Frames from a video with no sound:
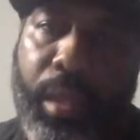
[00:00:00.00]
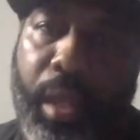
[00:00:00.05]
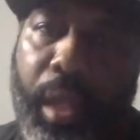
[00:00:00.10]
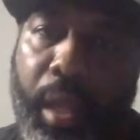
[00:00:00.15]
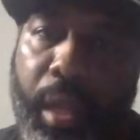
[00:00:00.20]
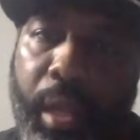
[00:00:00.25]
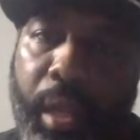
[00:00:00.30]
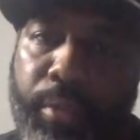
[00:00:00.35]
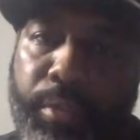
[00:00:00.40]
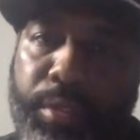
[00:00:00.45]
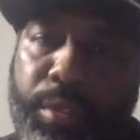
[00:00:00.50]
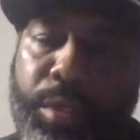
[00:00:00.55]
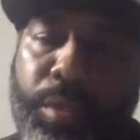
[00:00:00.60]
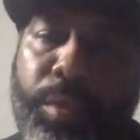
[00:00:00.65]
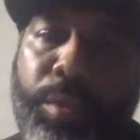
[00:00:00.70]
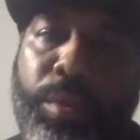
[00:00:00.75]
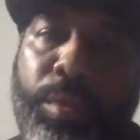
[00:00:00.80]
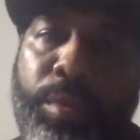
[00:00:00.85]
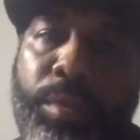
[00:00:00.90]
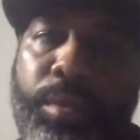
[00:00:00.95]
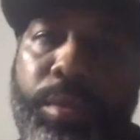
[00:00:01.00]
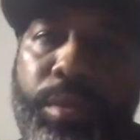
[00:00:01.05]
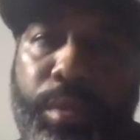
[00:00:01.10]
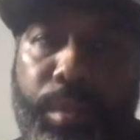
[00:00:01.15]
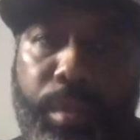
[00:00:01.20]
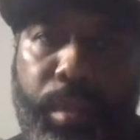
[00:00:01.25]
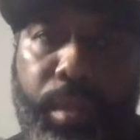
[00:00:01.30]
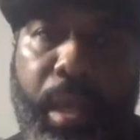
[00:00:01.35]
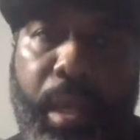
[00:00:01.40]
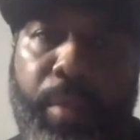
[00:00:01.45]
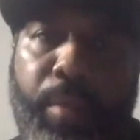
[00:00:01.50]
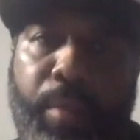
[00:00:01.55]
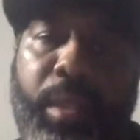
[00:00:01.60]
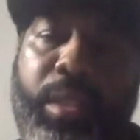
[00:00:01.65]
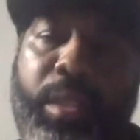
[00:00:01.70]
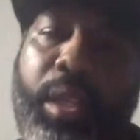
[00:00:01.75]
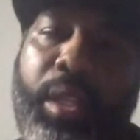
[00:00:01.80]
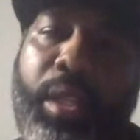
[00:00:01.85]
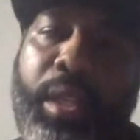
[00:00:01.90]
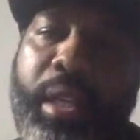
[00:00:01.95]
I left school. I
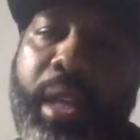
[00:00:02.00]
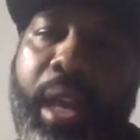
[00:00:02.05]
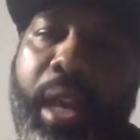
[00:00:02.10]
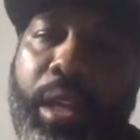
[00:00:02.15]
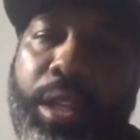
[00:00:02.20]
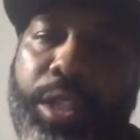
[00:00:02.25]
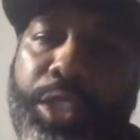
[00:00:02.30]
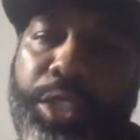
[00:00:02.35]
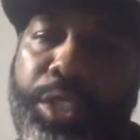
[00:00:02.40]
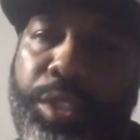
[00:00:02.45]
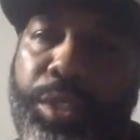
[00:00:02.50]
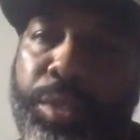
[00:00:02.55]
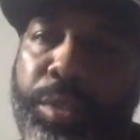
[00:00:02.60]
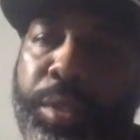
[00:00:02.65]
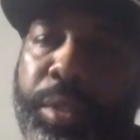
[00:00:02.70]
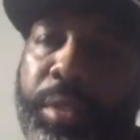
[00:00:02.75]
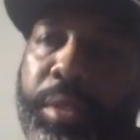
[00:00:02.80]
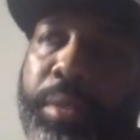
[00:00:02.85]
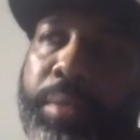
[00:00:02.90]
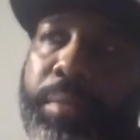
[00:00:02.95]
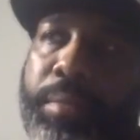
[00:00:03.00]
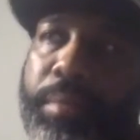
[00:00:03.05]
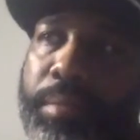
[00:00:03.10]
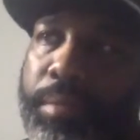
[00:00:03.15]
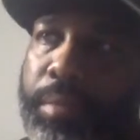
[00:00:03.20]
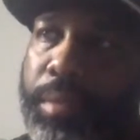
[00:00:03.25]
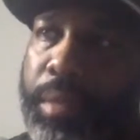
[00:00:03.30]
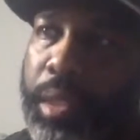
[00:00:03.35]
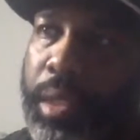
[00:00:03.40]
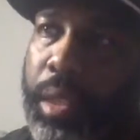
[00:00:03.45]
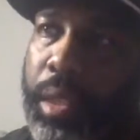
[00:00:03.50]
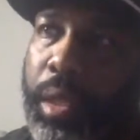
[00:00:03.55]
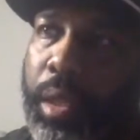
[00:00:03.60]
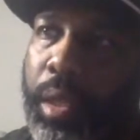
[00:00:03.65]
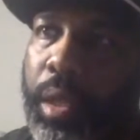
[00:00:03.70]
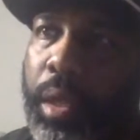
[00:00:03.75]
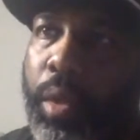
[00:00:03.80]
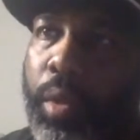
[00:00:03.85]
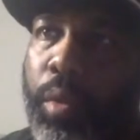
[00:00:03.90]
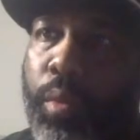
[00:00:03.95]
attended college in New York,
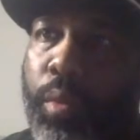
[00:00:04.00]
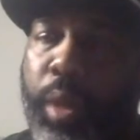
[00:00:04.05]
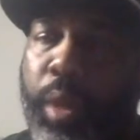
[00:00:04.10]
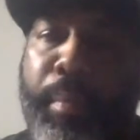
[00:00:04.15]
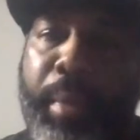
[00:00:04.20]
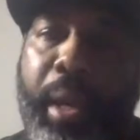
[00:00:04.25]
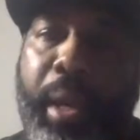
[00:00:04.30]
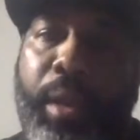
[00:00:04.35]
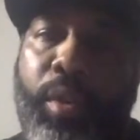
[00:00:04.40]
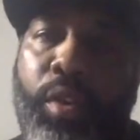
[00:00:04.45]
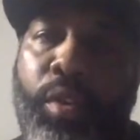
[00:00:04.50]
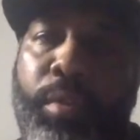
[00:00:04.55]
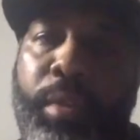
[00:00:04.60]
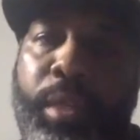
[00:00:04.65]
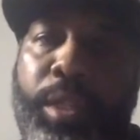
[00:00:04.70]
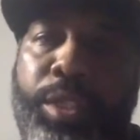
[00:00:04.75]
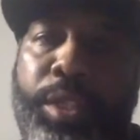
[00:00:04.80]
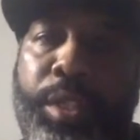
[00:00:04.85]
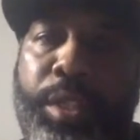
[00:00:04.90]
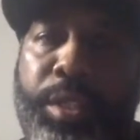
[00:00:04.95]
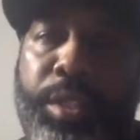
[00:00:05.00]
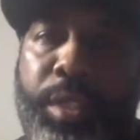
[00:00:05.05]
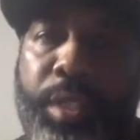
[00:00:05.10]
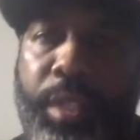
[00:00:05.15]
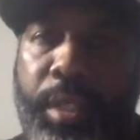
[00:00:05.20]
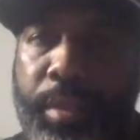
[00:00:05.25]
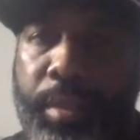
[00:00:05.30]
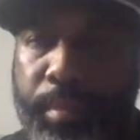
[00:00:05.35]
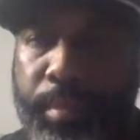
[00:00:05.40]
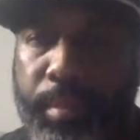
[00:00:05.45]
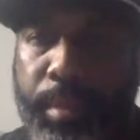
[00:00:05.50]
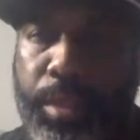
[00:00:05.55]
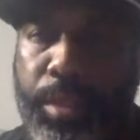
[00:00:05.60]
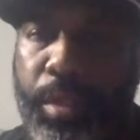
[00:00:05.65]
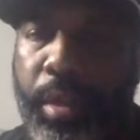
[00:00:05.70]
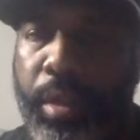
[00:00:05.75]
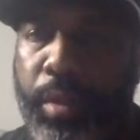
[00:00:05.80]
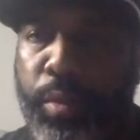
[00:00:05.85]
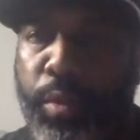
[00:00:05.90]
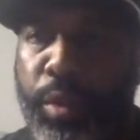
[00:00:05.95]
went back home to Jersey,
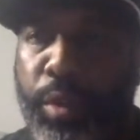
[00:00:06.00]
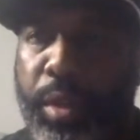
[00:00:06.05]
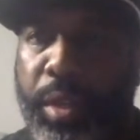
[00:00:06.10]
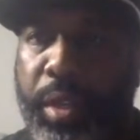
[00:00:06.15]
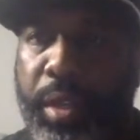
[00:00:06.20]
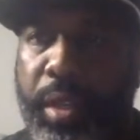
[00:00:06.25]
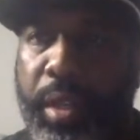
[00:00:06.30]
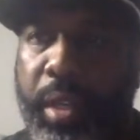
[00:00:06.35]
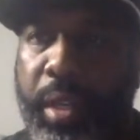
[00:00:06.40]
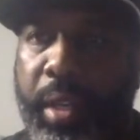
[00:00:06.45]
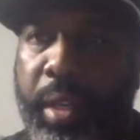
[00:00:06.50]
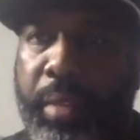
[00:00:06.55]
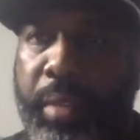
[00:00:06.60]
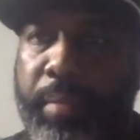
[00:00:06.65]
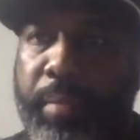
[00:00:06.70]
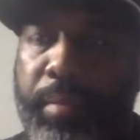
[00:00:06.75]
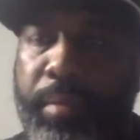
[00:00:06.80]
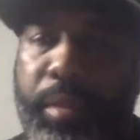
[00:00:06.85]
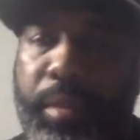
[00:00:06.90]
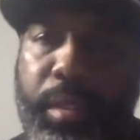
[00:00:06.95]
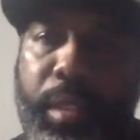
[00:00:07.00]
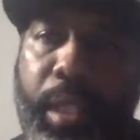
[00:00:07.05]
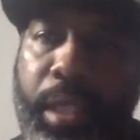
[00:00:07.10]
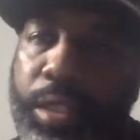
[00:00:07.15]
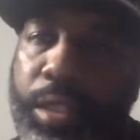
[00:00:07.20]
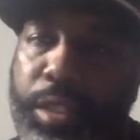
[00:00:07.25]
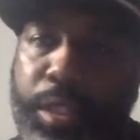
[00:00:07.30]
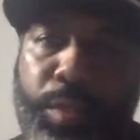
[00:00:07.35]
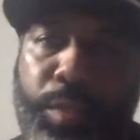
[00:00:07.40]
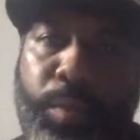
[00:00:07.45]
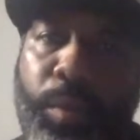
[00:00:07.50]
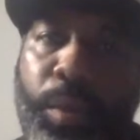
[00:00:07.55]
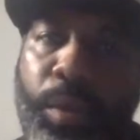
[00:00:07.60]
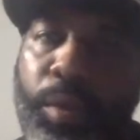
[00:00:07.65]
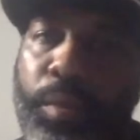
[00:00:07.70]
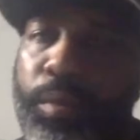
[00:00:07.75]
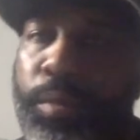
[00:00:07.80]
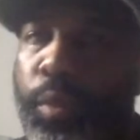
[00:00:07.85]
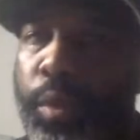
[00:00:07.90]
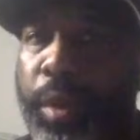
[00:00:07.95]
started working again. Things just weren't
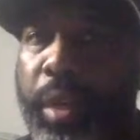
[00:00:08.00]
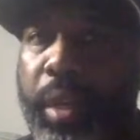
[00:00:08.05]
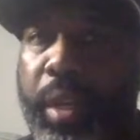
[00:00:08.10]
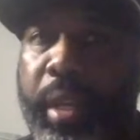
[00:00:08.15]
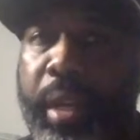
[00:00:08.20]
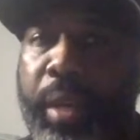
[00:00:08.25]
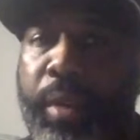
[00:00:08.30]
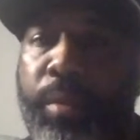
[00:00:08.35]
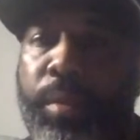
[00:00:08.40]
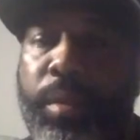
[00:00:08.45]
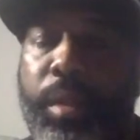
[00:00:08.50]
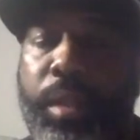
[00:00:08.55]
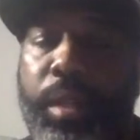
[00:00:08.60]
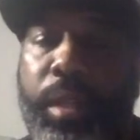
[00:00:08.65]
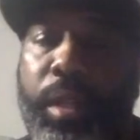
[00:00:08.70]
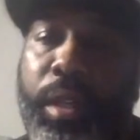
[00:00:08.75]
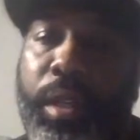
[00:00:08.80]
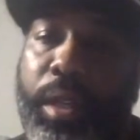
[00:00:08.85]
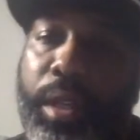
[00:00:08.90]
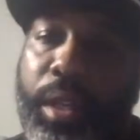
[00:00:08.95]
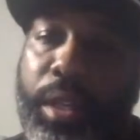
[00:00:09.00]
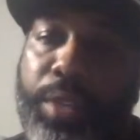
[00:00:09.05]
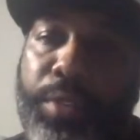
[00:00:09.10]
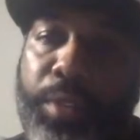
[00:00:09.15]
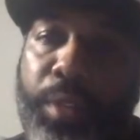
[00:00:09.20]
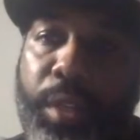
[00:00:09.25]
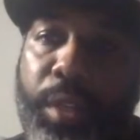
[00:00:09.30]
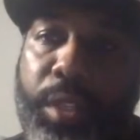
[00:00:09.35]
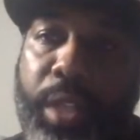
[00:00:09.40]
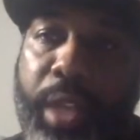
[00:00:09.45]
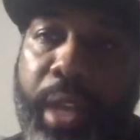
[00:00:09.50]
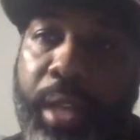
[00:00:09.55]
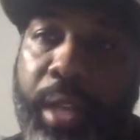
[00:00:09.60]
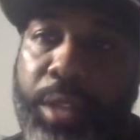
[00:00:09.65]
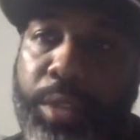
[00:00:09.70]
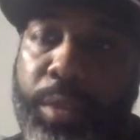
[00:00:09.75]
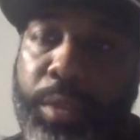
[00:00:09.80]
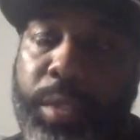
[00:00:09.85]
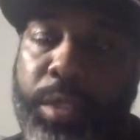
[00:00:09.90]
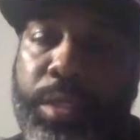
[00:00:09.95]
working out as far as college
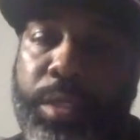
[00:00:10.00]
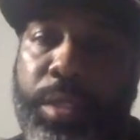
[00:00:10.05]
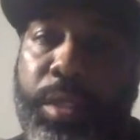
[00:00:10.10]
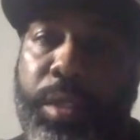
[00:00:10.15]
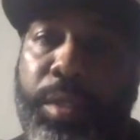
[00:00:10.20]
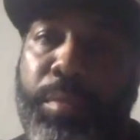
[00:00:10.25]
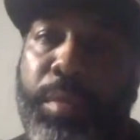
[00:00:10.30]
was concerned.